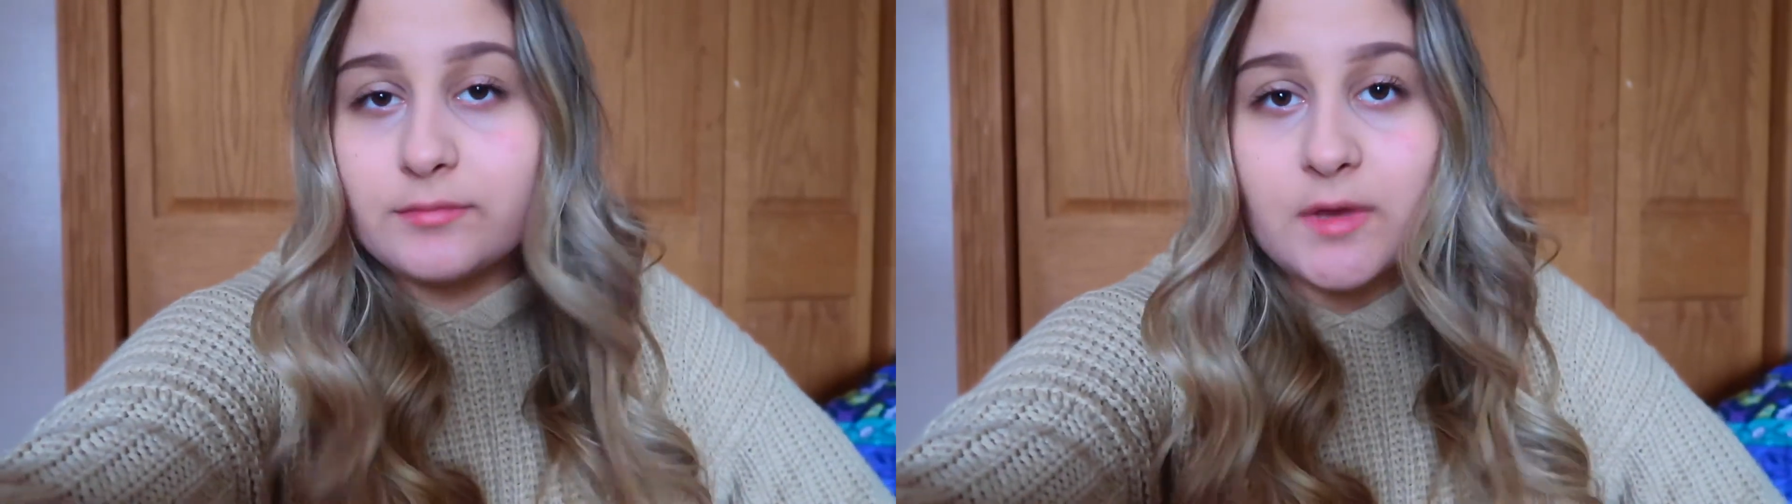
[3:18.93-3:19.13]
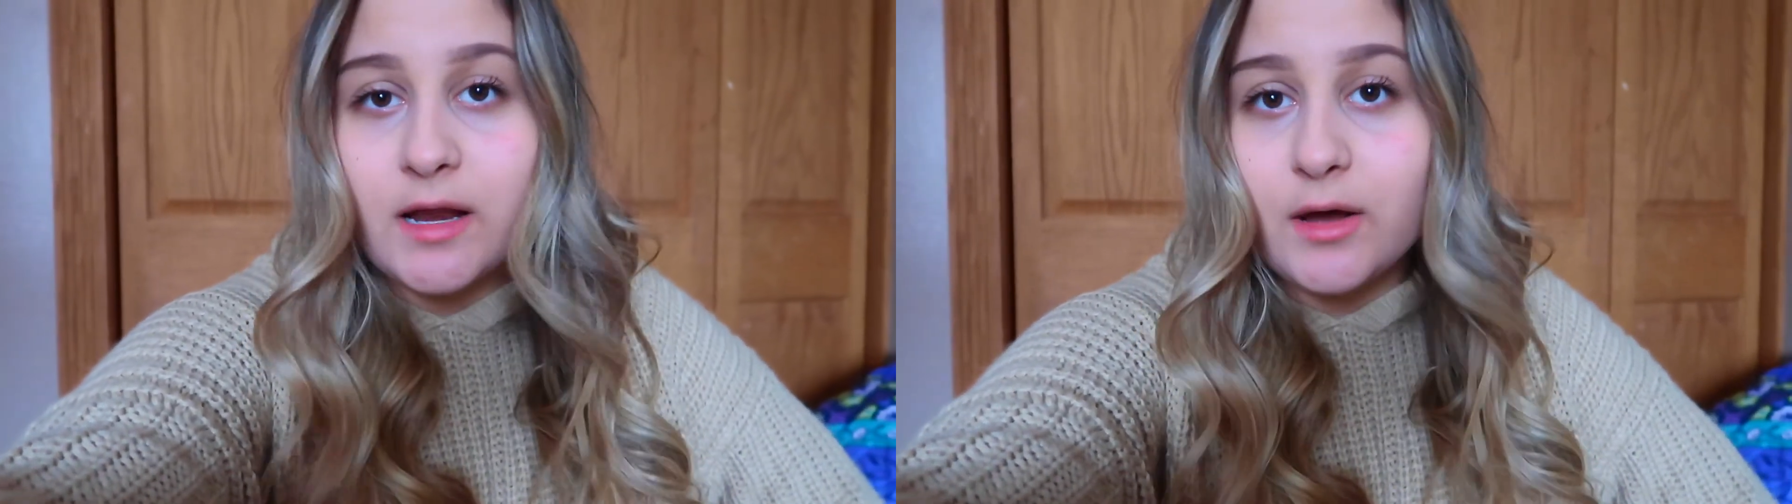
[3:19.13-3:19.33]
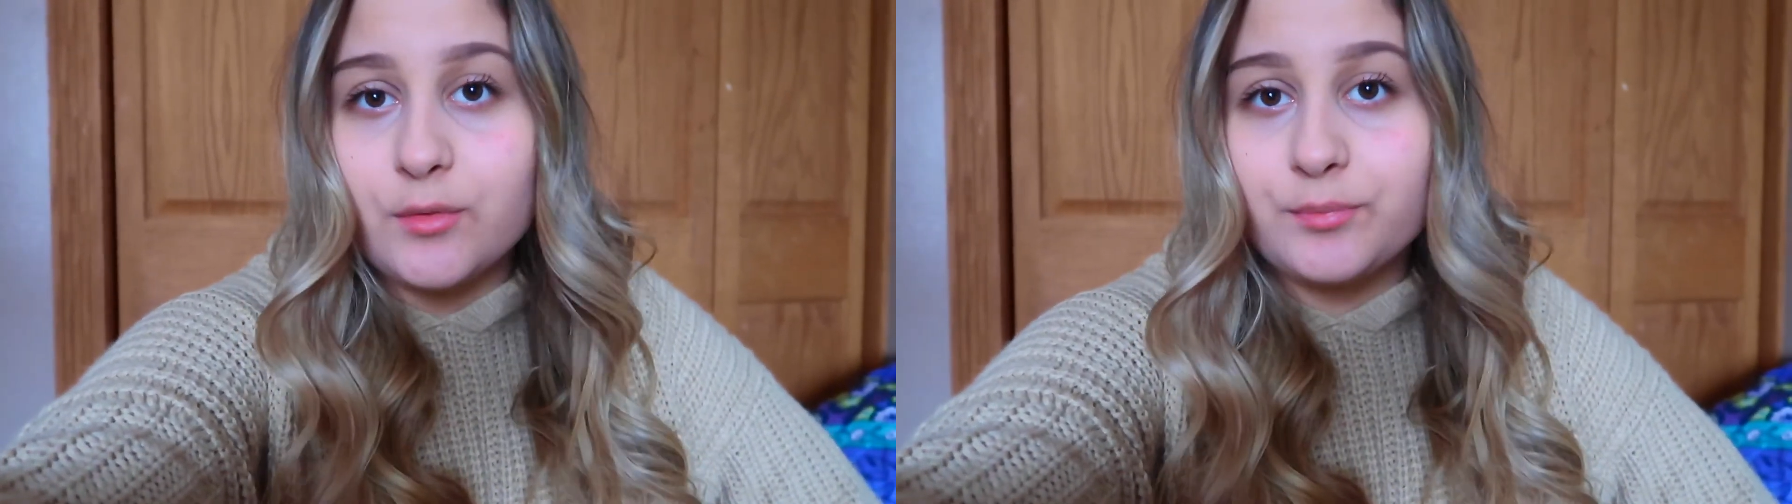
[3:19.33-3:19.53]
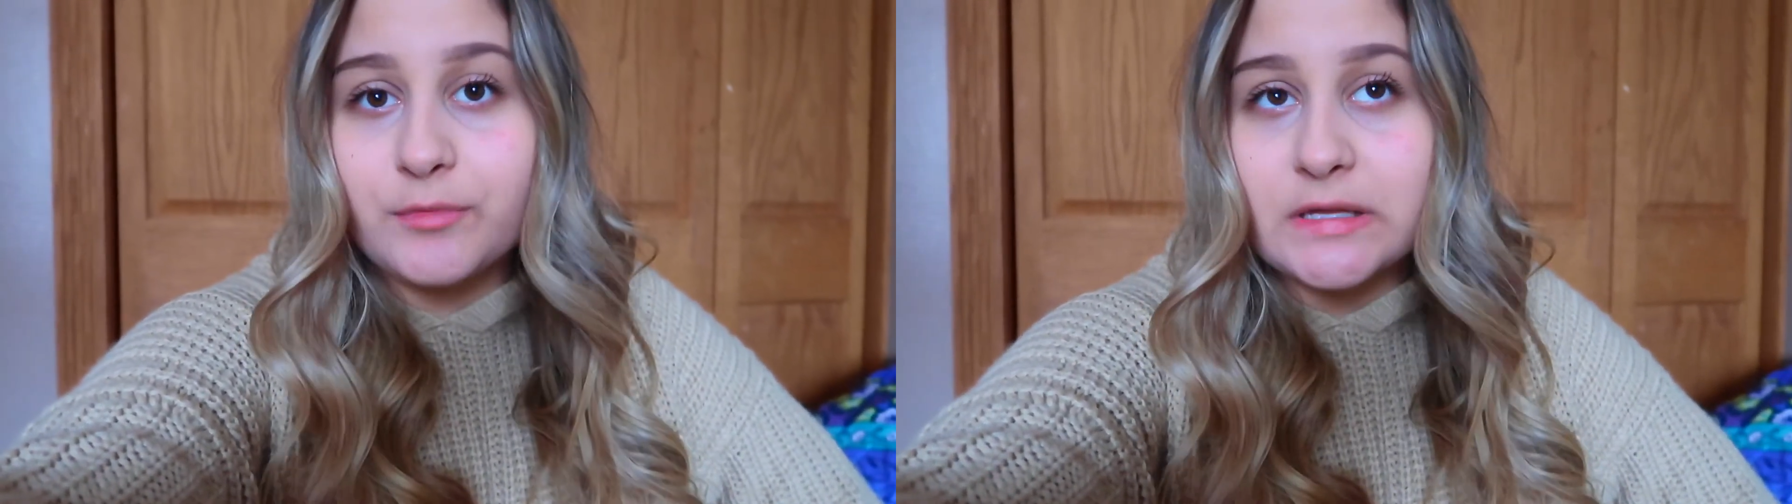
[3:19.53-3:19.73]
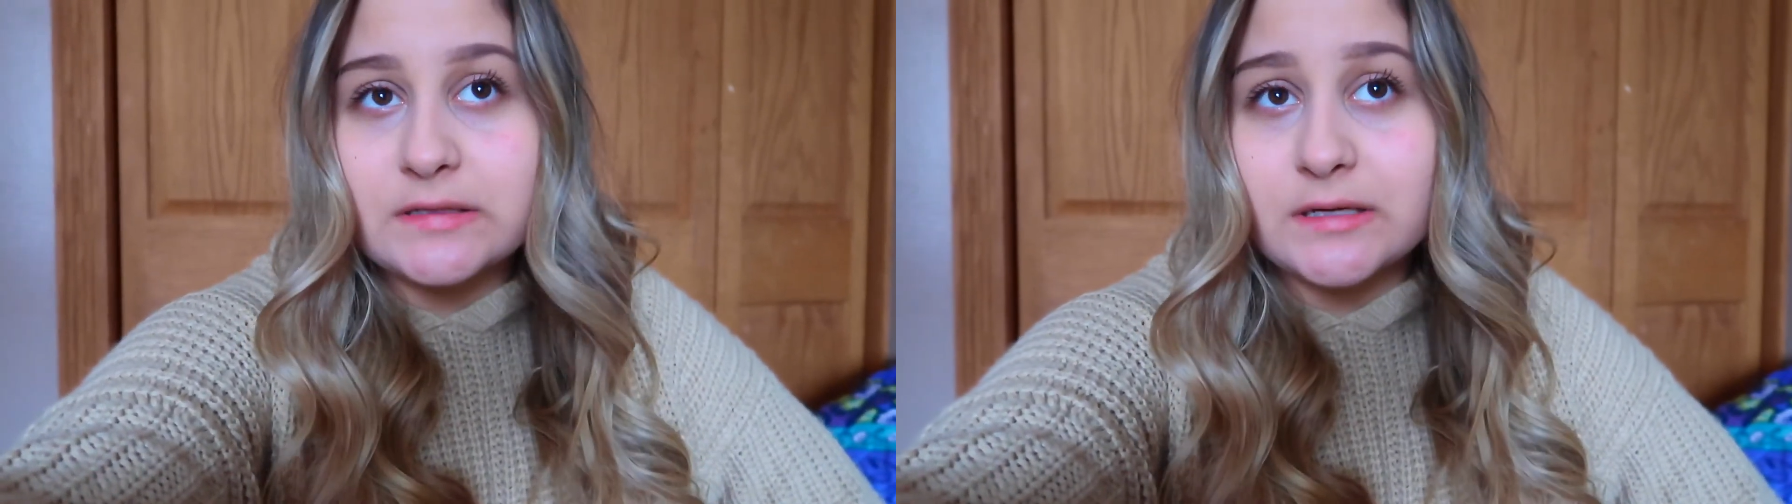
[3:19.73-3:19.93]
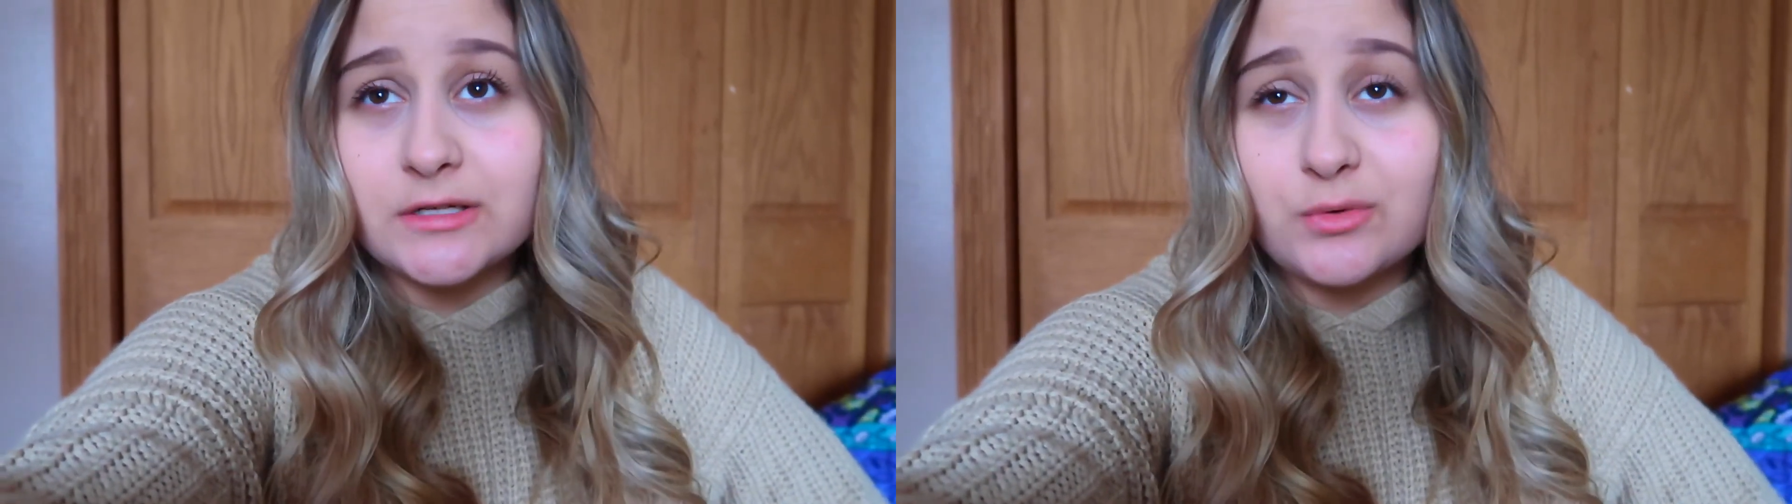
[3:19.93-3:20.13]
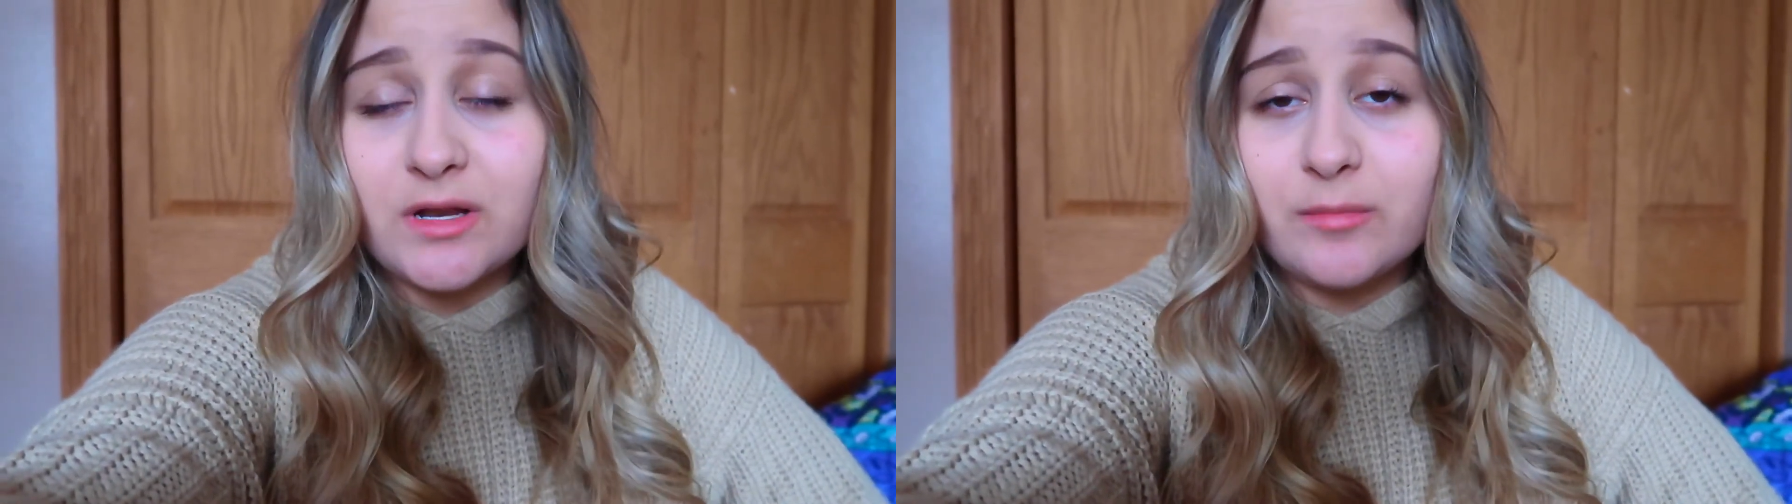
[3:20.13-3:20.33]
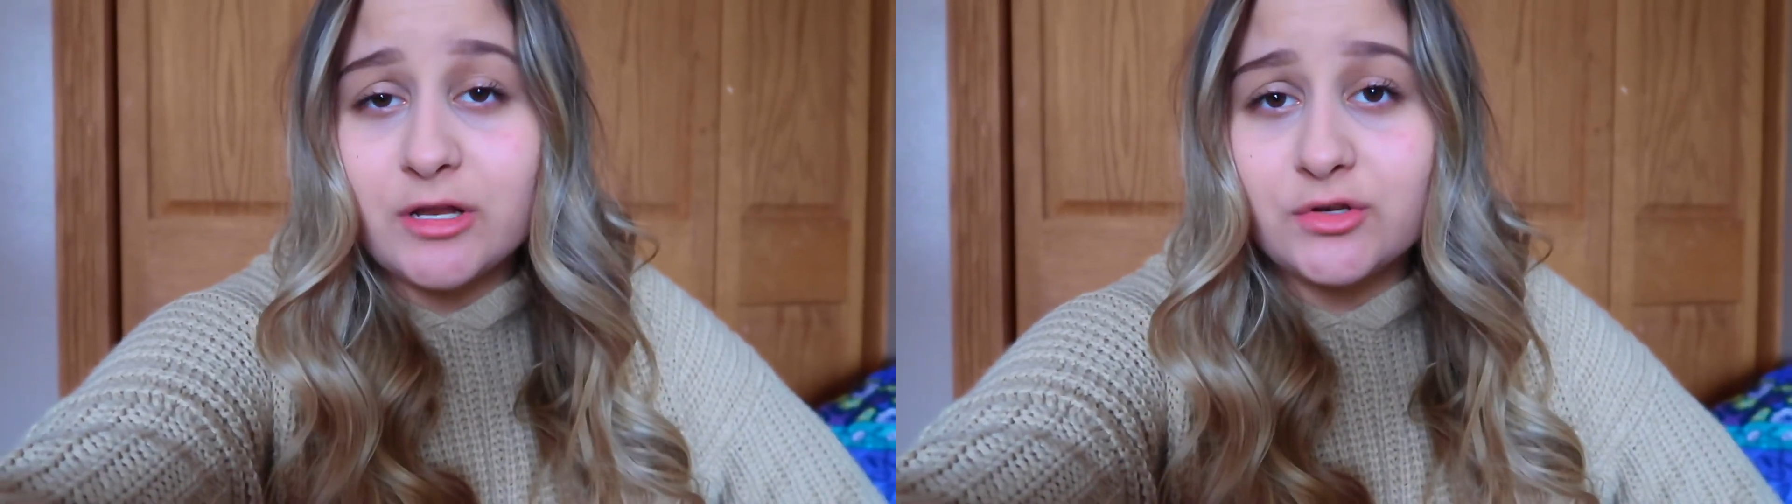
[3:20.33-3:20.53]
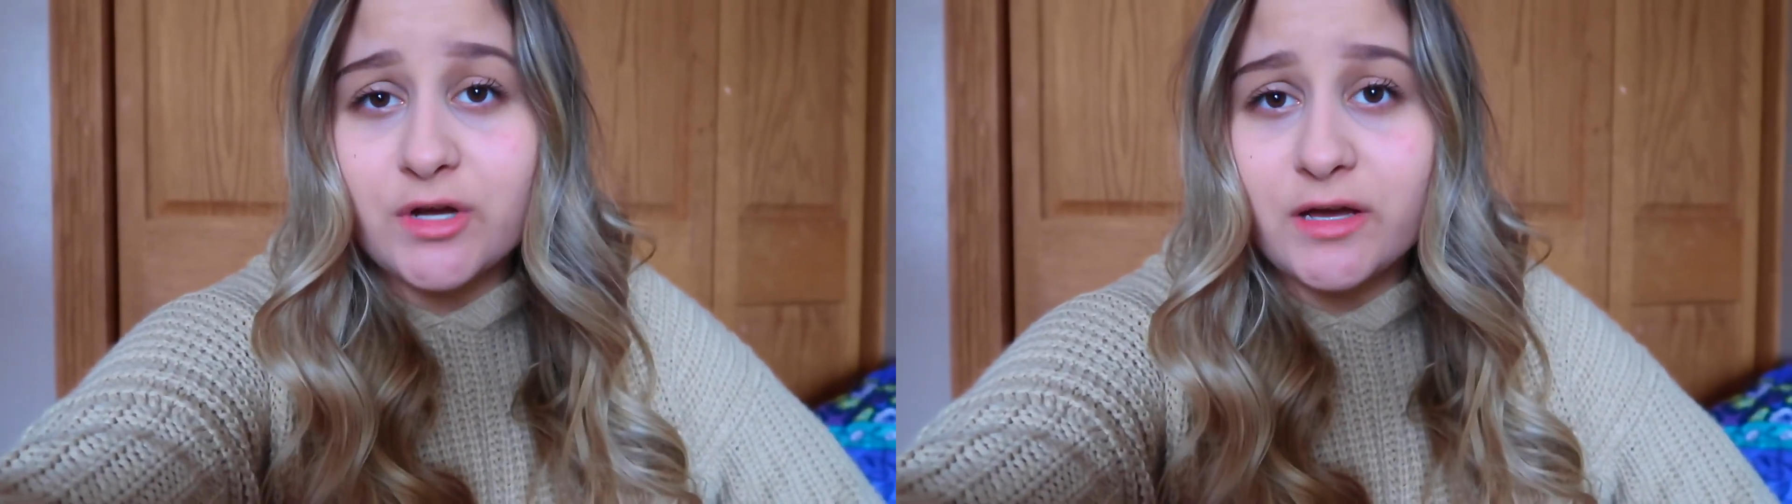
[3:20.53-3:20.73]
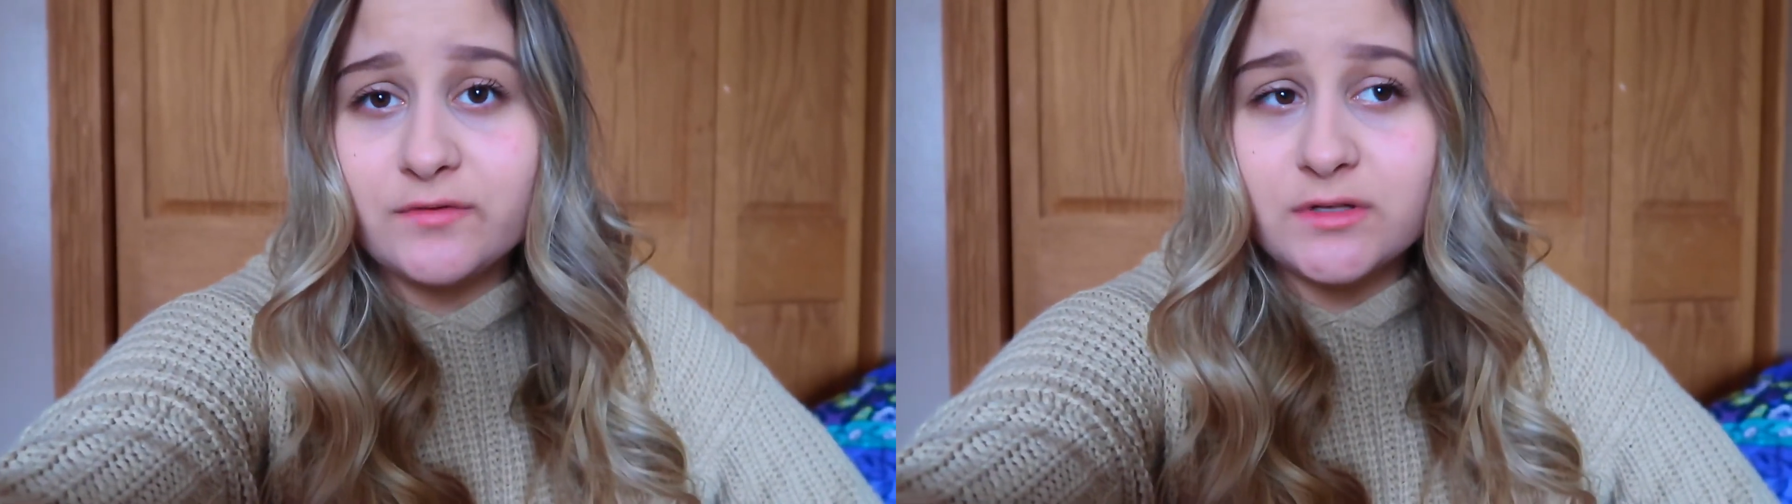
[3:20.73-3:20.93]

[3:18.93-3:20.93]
head out. It's like a 20-minute drive